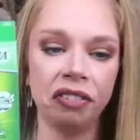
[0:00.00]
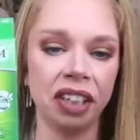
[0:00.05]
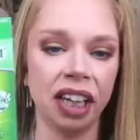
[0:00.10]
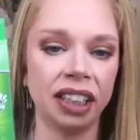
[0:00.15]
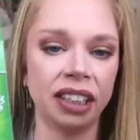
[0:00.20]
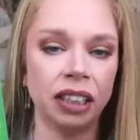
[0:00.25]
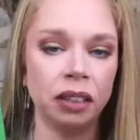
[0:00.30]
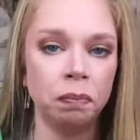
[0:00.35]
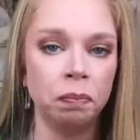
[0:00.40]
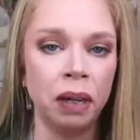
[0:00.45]

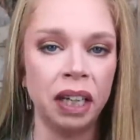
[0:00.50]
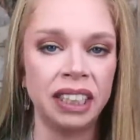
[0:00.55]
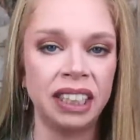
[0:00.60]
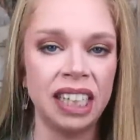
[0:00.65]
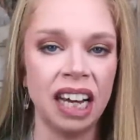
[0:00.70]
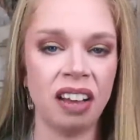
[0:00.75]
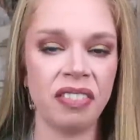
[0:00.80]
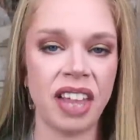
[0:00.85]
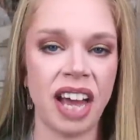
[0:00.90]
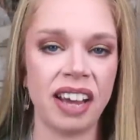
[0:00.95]
Let's bust
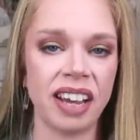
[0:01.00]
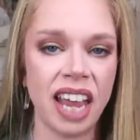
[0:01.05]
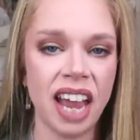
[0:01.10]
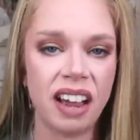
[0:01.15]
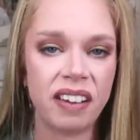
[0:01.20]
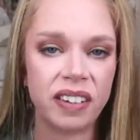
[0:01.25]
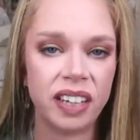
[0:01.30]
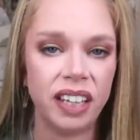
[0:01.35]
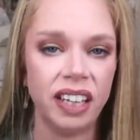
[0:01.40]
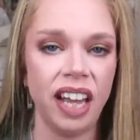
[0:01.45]
out that
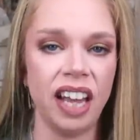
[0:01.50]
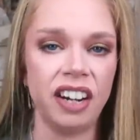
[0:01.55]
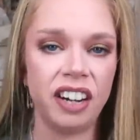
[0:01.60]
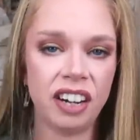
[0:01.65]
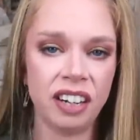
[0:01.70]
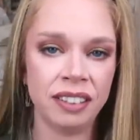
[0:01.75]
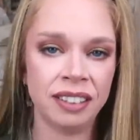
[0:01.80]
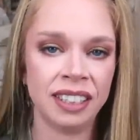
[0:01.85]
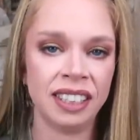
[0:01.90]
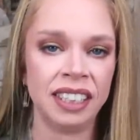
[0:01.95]

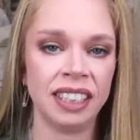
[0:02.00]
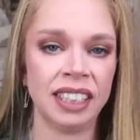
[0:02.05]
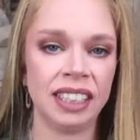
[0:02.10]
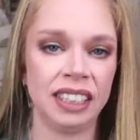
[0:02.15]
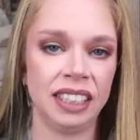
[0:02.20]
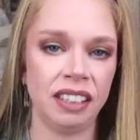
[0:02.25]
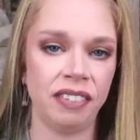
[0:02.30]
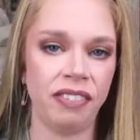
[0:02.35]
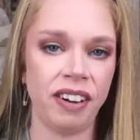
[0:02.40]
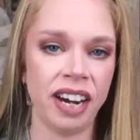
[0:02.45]
calculator
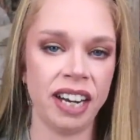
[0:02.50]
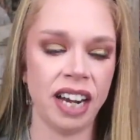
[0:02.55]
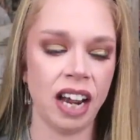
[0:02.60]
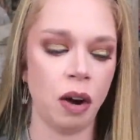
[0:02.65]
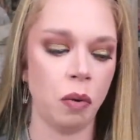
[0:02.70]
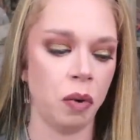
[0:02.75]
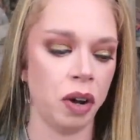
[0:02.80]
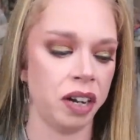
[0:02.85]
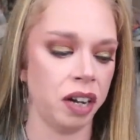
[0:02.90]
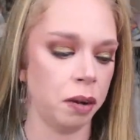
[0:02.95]
to find
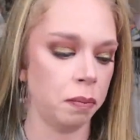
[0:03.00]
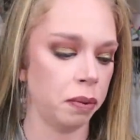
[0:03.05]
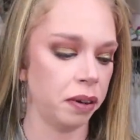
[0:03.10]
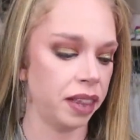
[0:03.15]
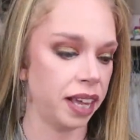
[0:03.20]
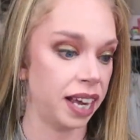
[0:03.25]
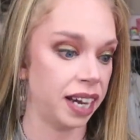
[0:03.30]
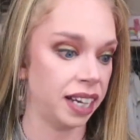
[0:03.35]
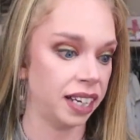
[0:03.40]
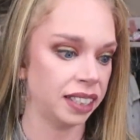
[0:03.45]
out what number
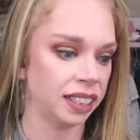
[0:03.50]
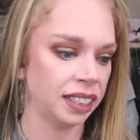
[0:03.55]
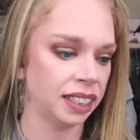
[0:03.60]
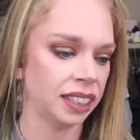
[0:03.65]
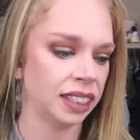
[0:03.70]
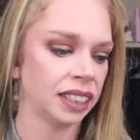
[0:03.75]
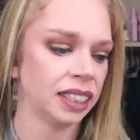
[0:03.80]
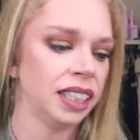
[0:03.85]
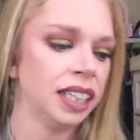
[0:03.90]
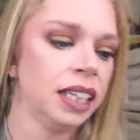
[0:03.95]
that
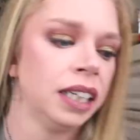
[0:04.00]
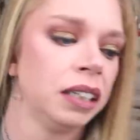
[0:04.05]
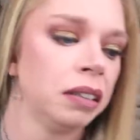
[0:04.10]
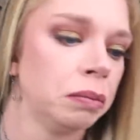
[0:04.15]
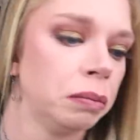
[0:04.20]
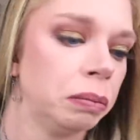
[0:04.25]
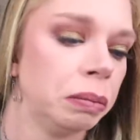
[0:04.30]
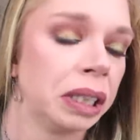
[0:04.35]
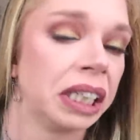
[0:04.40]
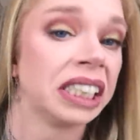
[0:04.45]
is,
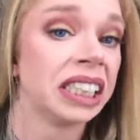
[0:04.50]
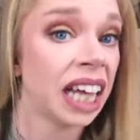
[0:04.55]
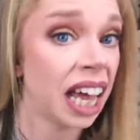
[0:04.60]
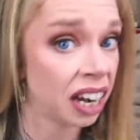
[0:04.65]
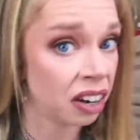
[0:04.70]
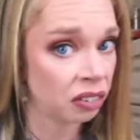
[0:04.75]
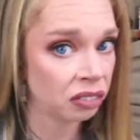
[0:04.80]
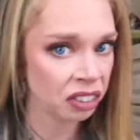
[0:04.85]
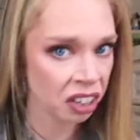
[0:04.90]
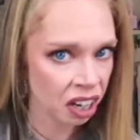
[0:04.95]
because I
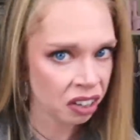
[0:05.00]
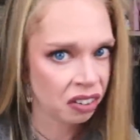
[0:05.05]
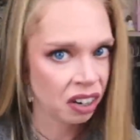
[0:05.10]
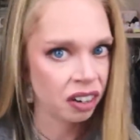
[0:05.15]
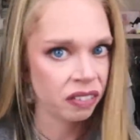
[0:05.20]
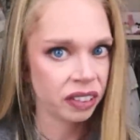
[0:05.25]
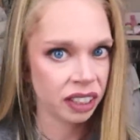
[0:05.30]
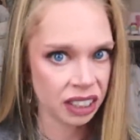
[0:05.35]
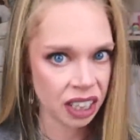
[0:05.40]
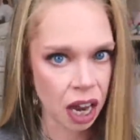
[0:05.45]
don't know
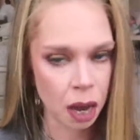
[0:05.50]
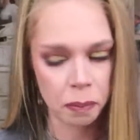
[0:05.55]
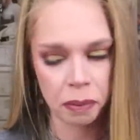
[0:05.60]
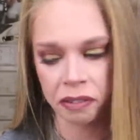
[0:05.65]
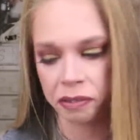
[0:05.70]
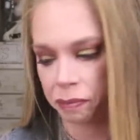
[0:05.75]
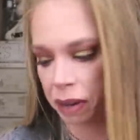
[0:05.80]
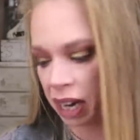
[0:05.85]
off the top of